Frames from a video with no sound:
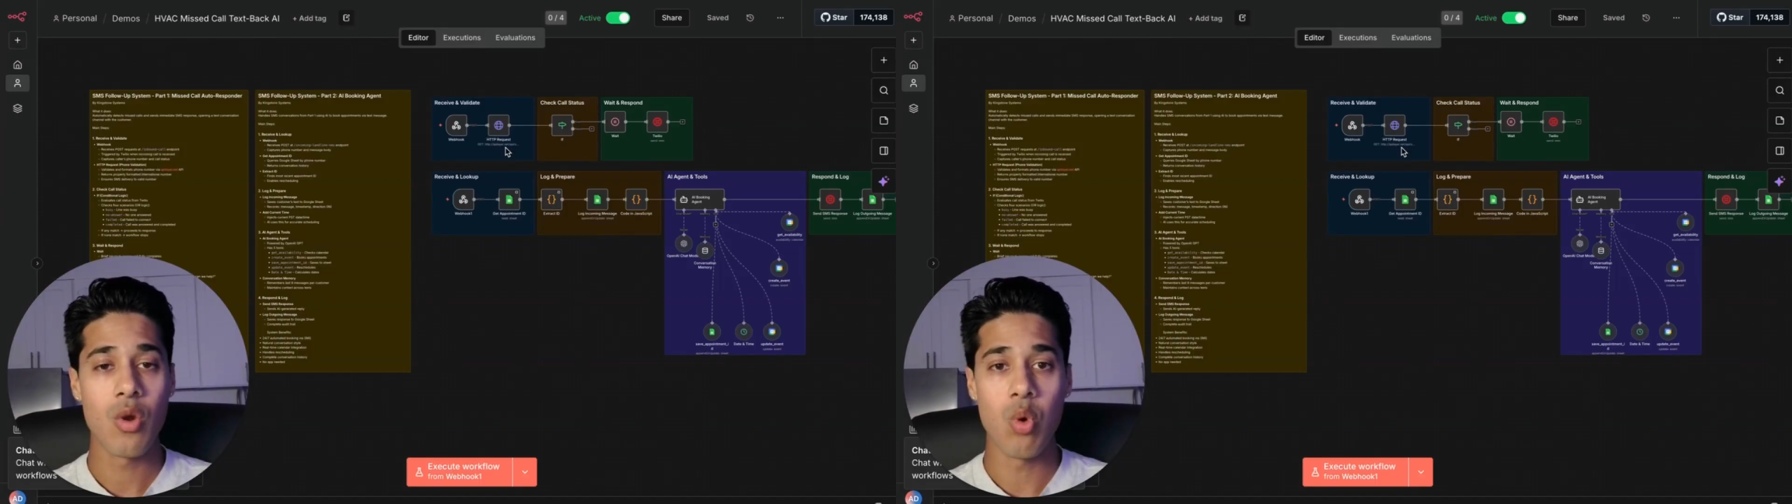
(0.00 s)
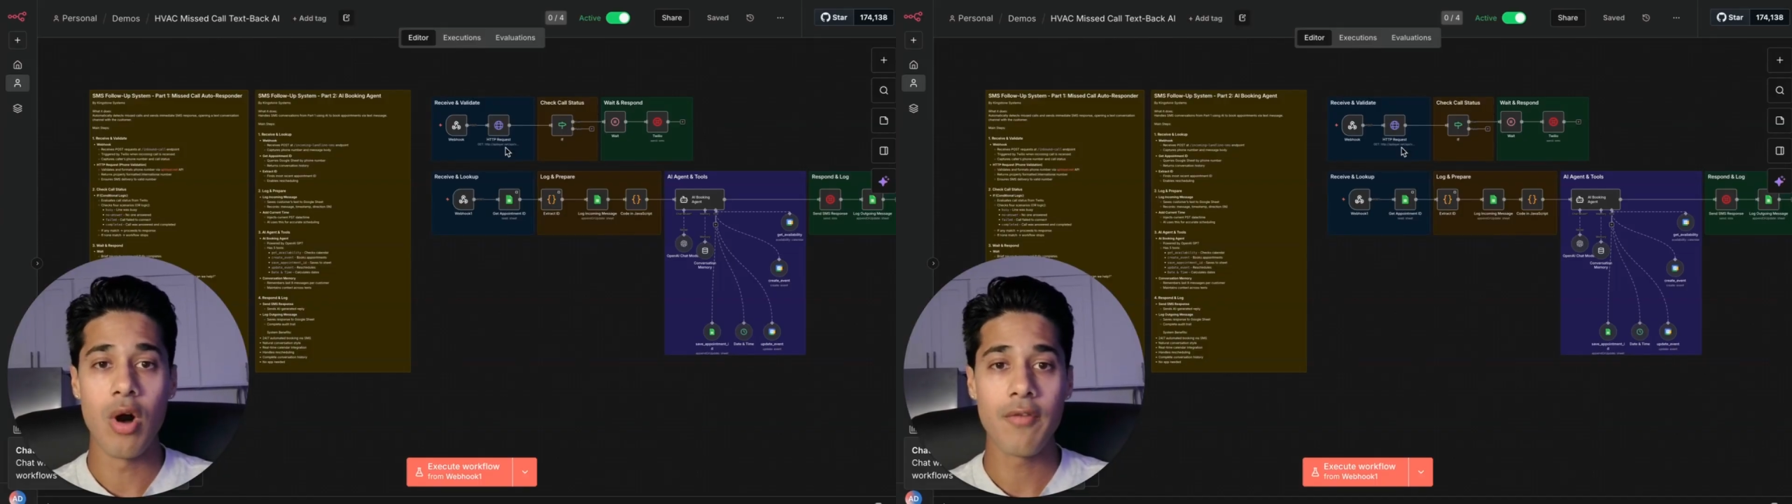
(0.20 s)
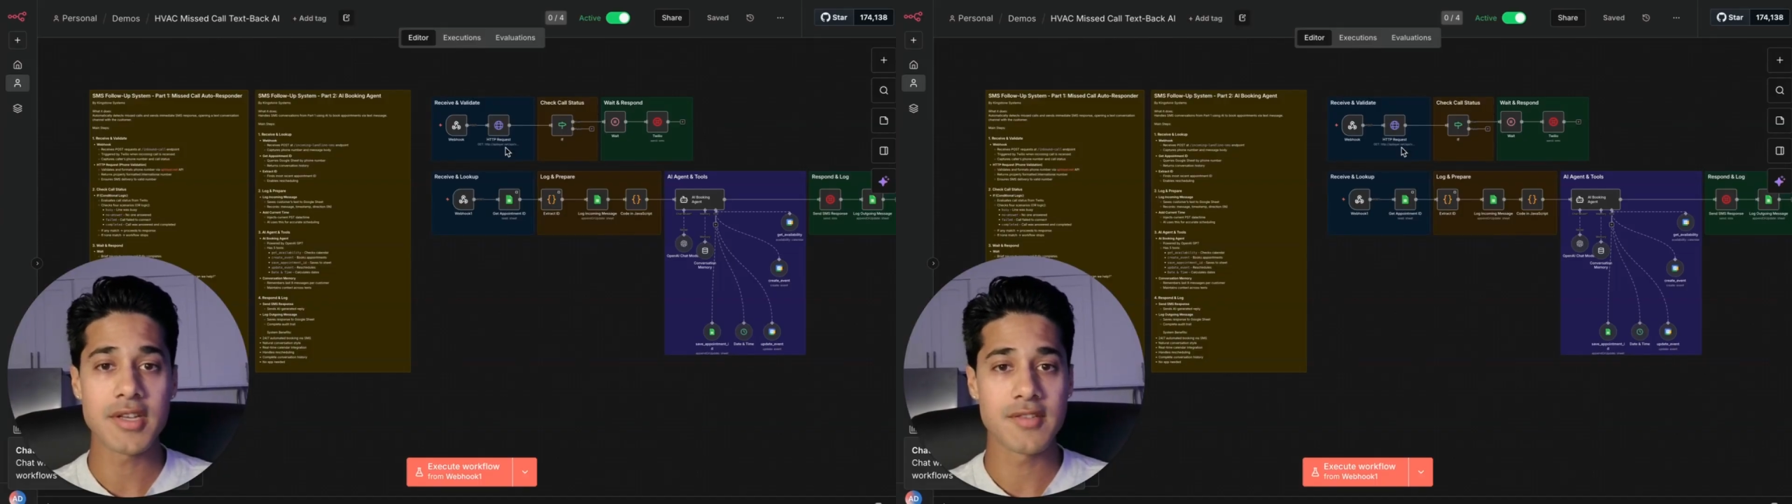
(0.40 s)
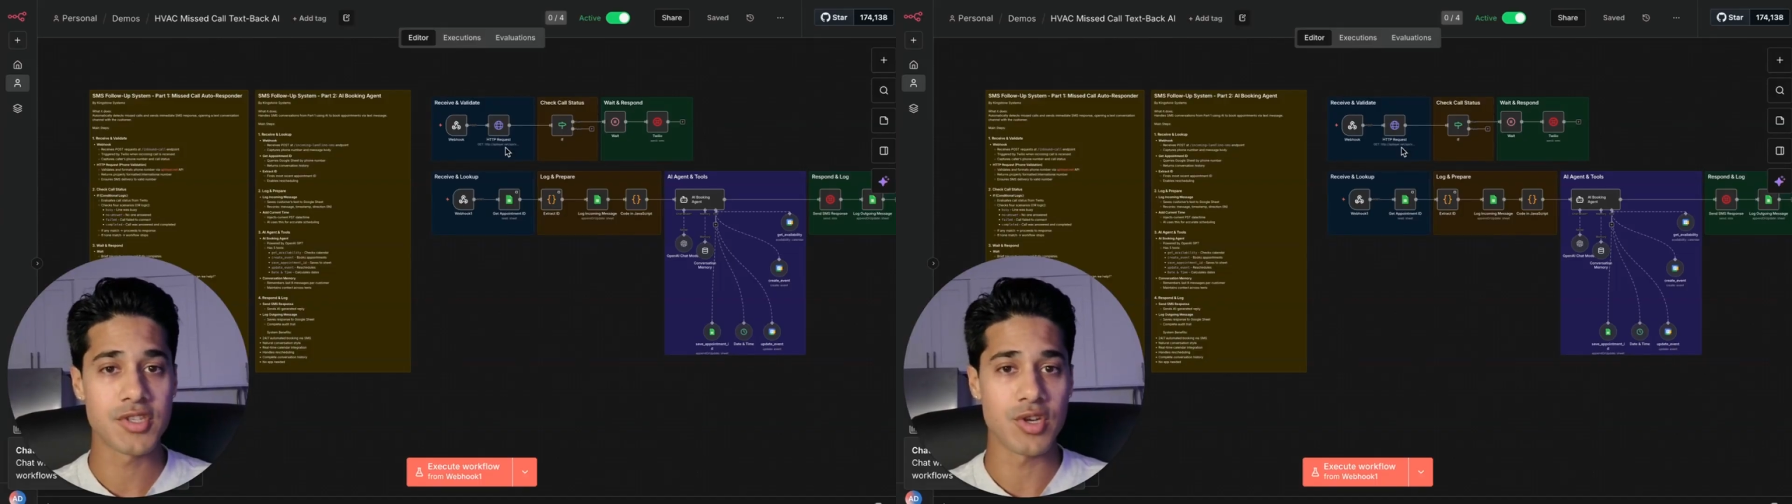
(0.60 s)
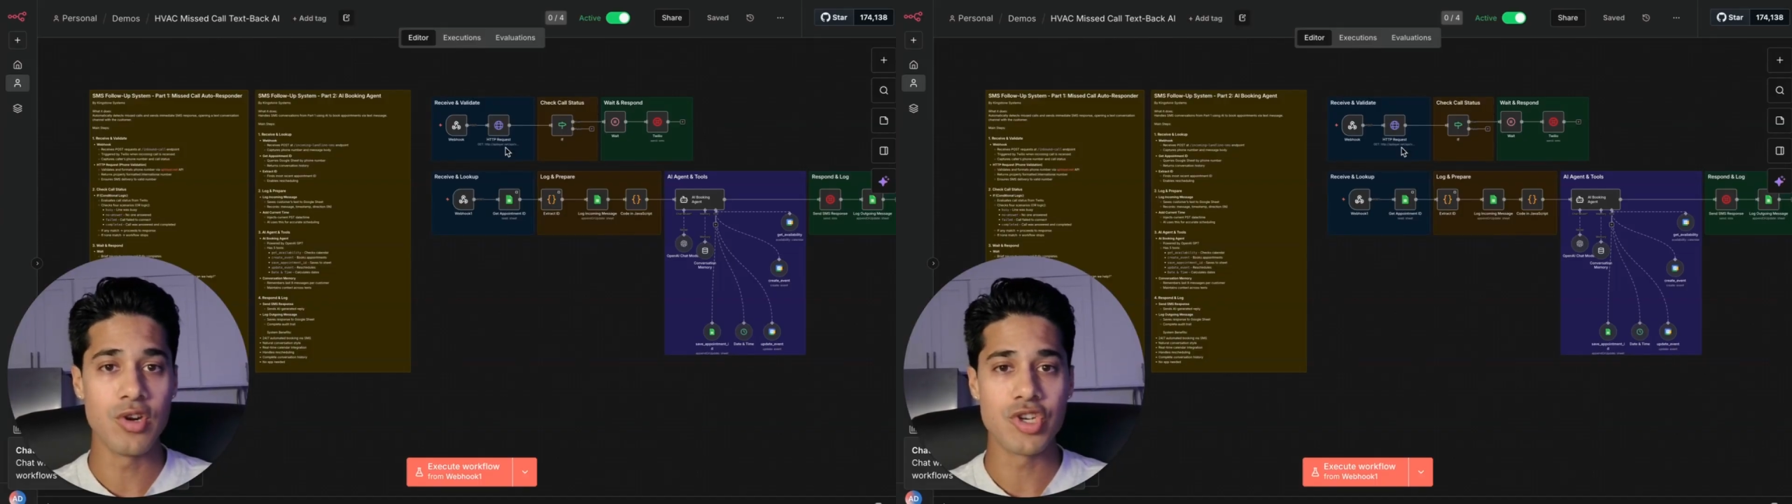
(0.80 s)
qualifies if
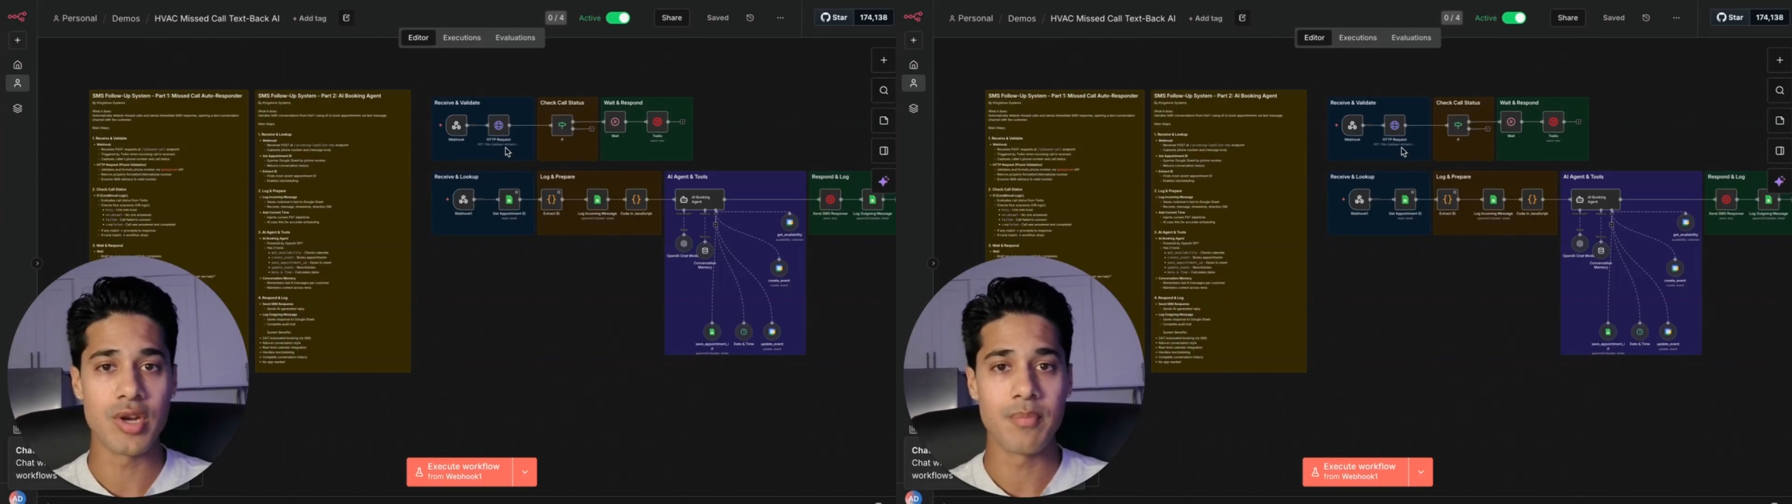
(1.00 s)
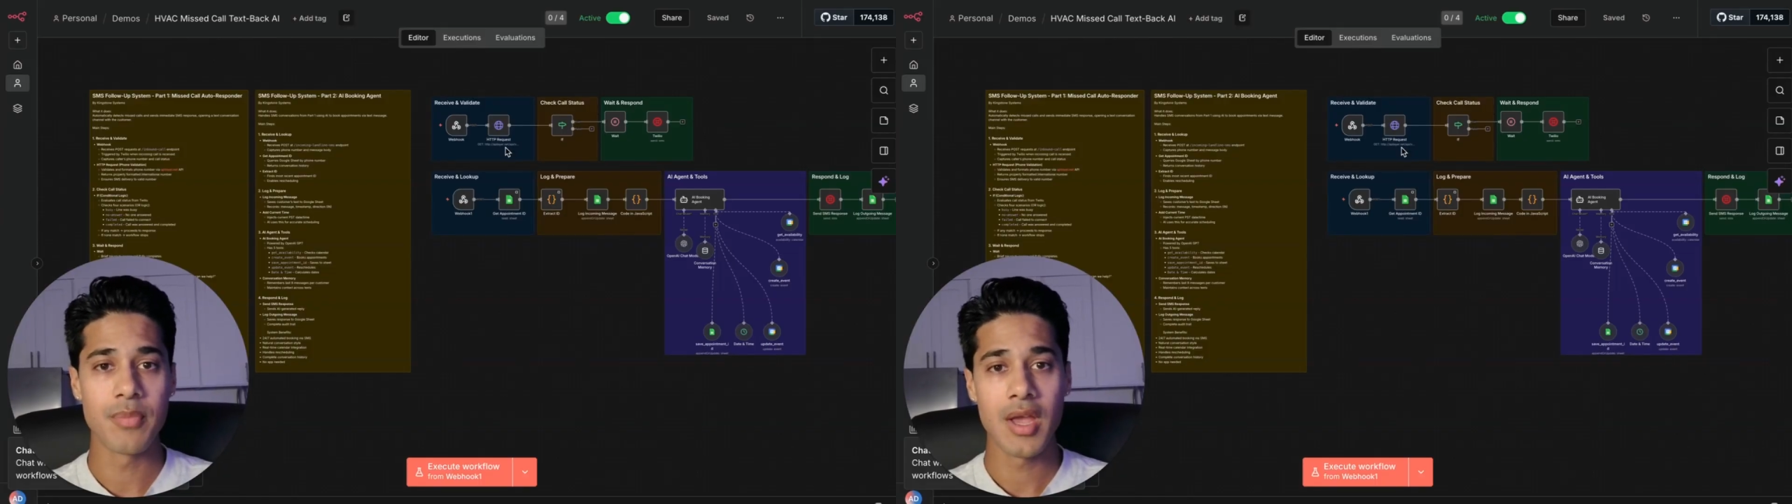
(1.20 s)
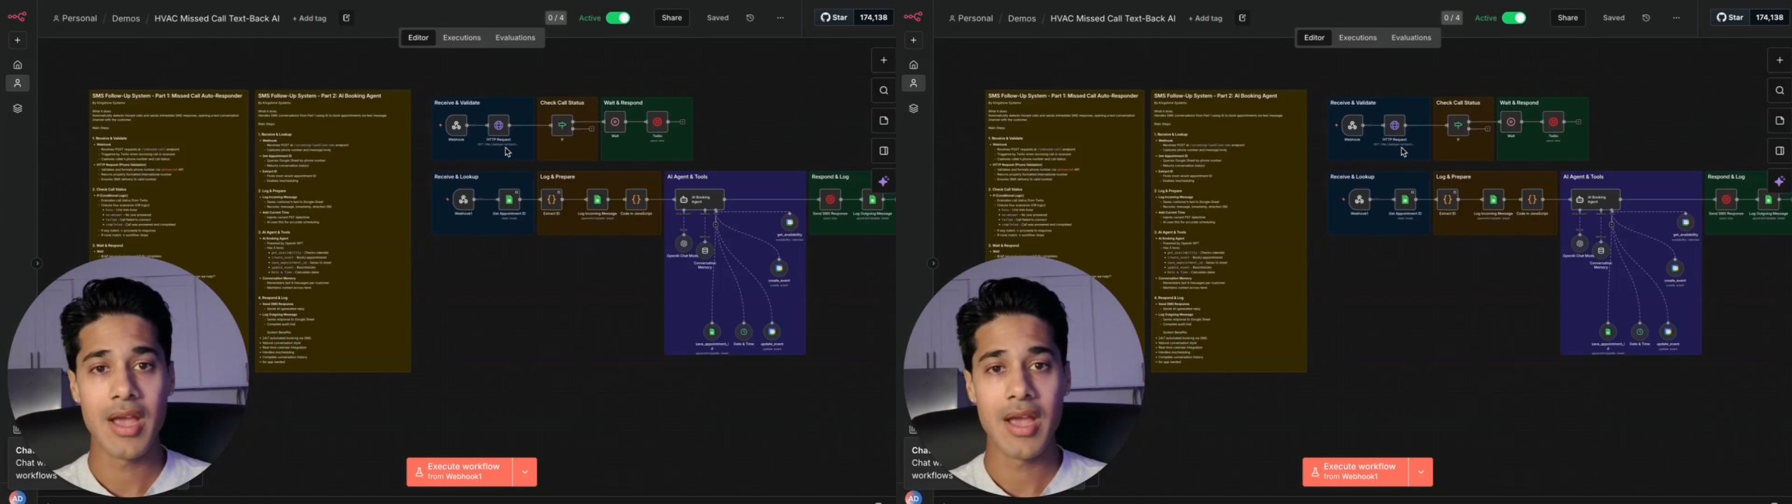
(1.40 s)
it's urgent,